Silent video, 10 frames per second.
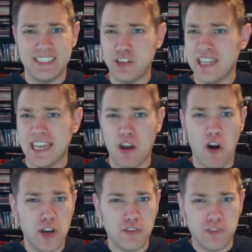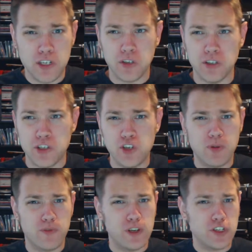just like artificial,
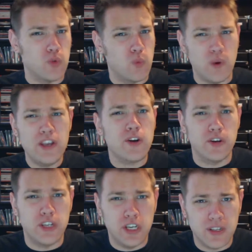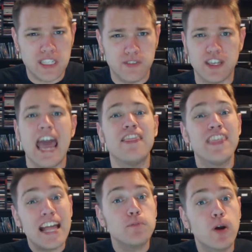superficial, weird, you know, and stuff like that. And
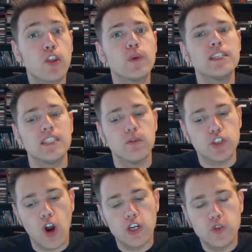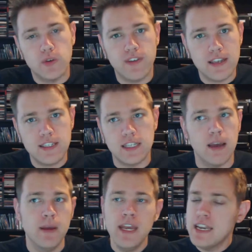that's part of the reason it was hard to invest in them.